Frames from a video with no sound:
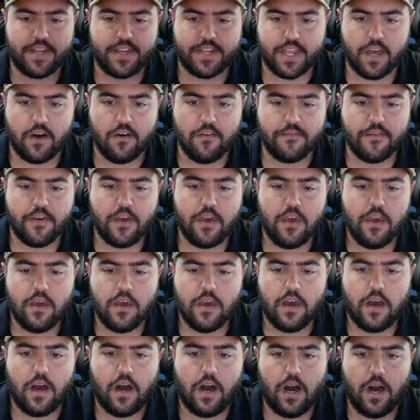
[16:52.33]
itself.
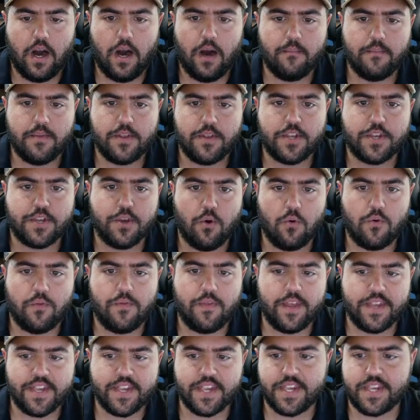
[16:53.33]
So
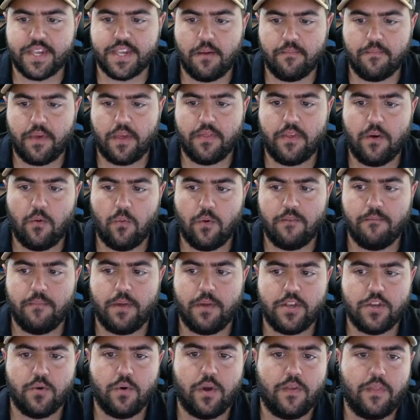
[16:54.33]
this is something that we've
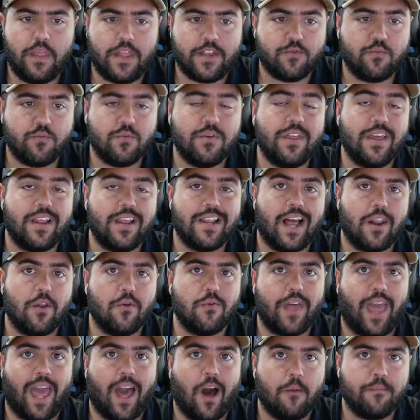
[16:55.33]
been doing that's really not
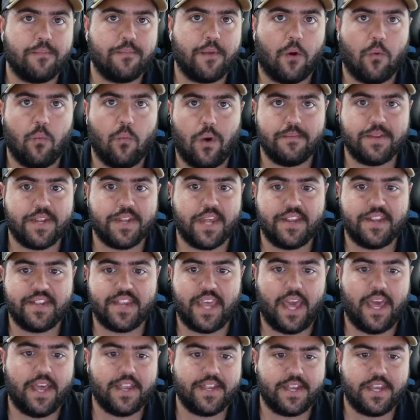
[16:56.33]
only helped our website's
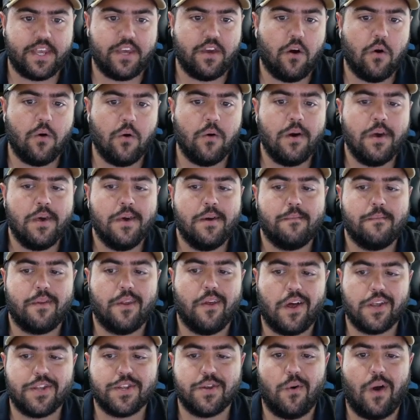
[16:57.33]
SEO, but it
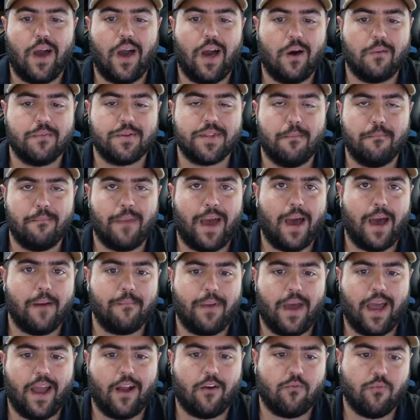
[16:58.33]
also helps the map
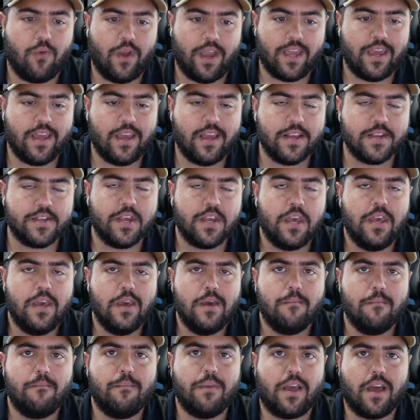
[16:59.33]
pack rankings
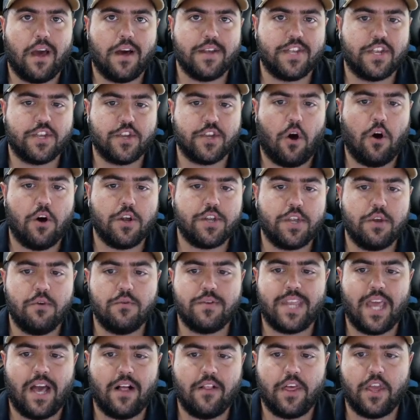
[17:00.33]
because it's also
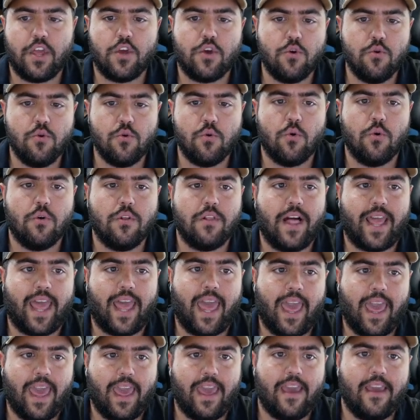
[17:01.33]
telling Google like,
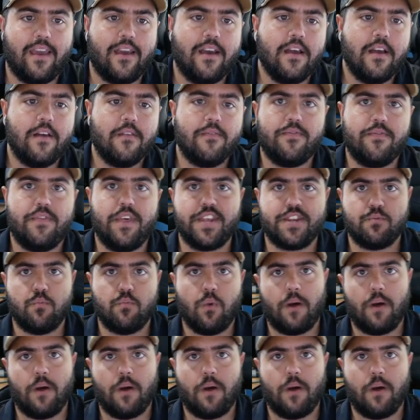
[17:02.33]
hey, this